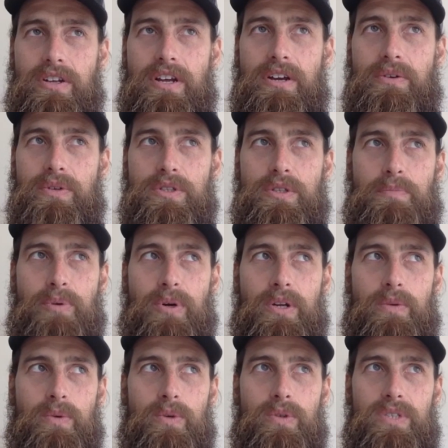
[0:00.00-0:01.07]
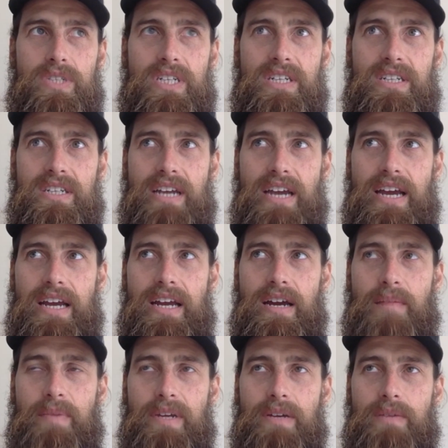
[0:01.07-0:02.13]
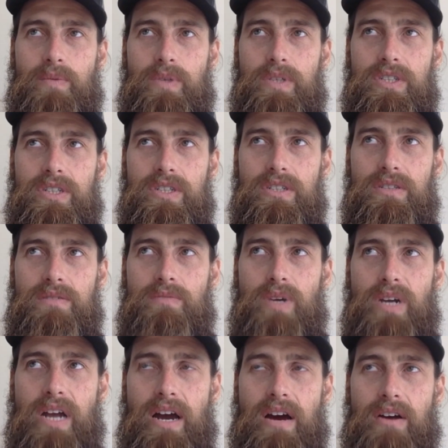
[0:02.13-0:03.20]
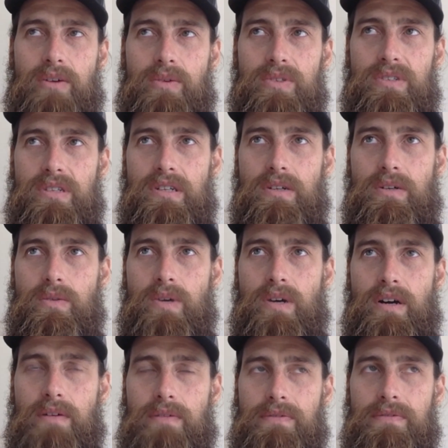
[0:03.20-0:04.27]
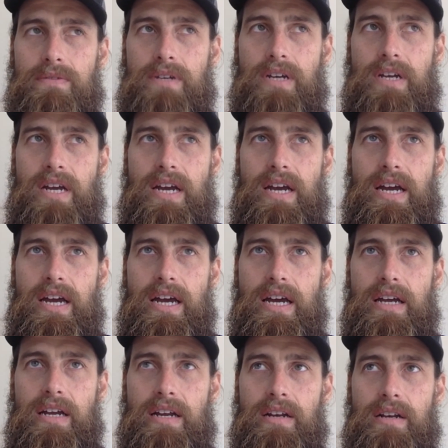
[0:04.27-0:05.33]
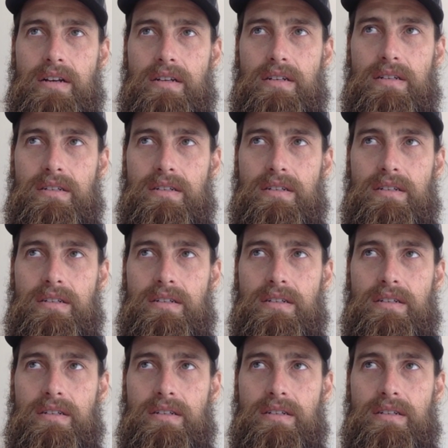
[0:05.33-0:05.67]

it was a pretty routine day. I mean, we just went out. It was a little rough, and